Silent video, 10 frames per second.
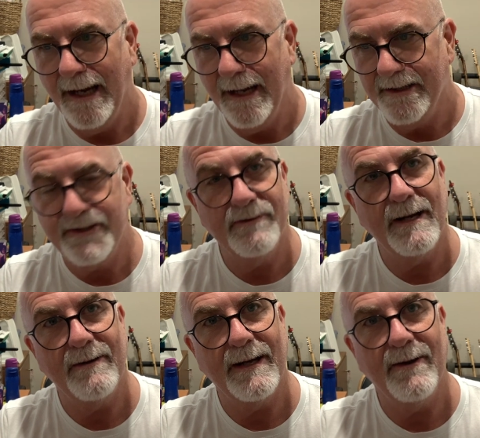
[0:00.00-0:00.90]
Jill
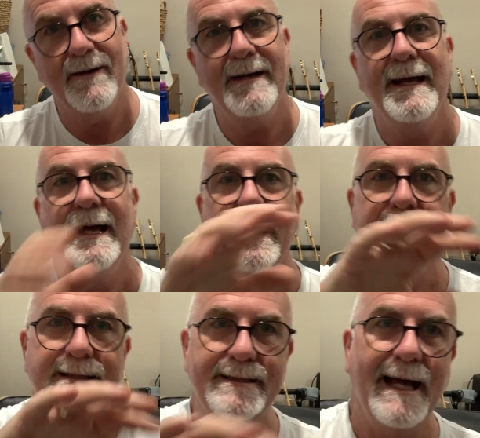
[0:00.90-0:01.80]
don't get on.
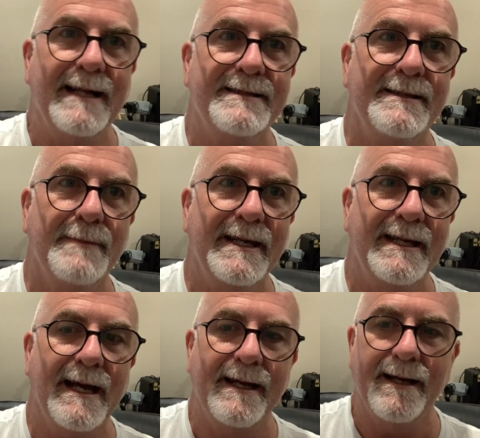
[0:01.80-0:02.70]
Dad's the
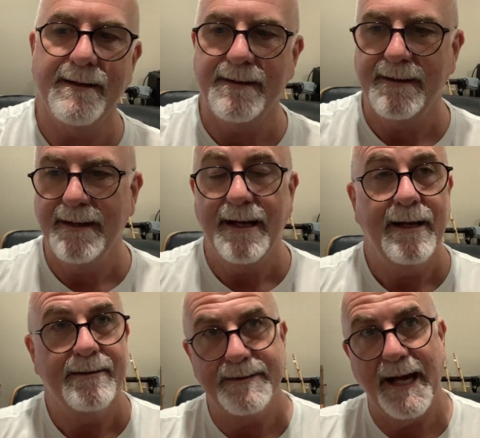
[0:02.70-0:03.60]
mediator.
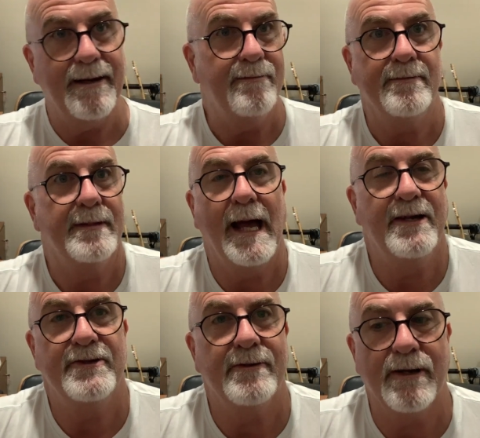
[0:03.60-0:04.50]
Dad and
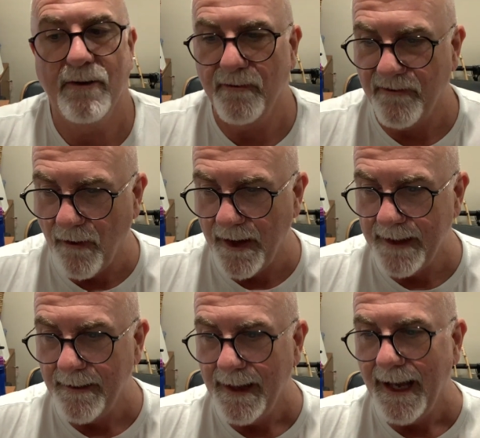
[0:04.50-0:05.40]
Jill get on
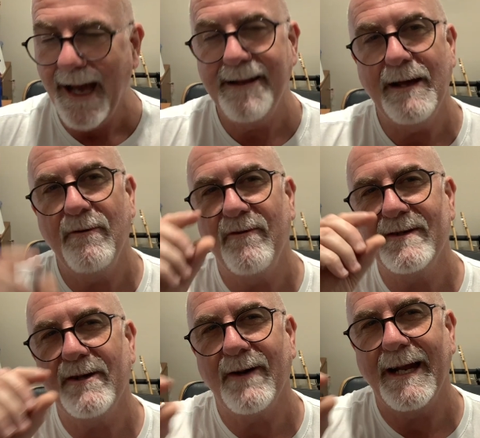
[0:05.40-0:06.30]
fine. And now we've
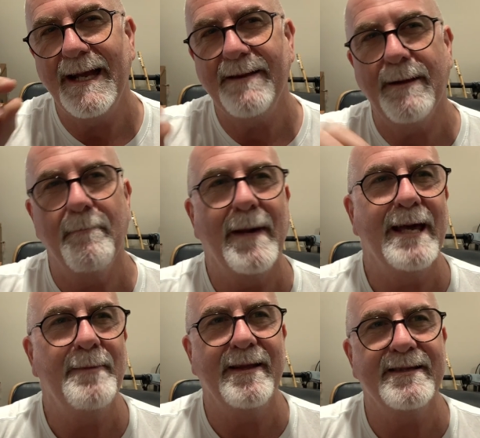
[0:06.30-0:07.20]
also got a hint that
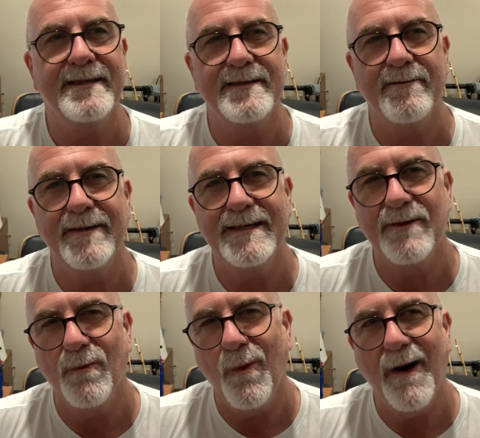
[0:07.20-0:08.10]
maybe this is the
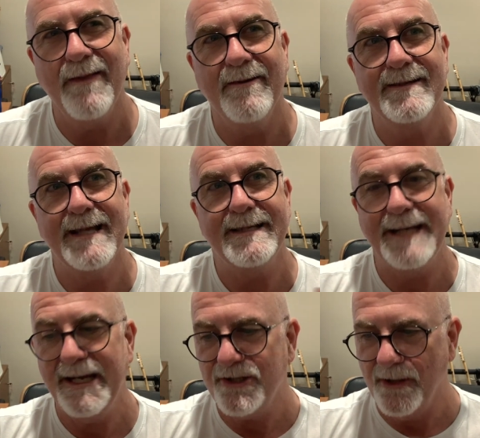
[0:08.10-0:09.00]
reason why there is that
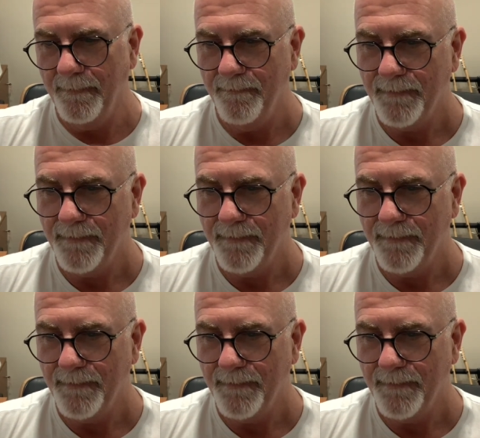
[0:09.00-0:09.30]
tension.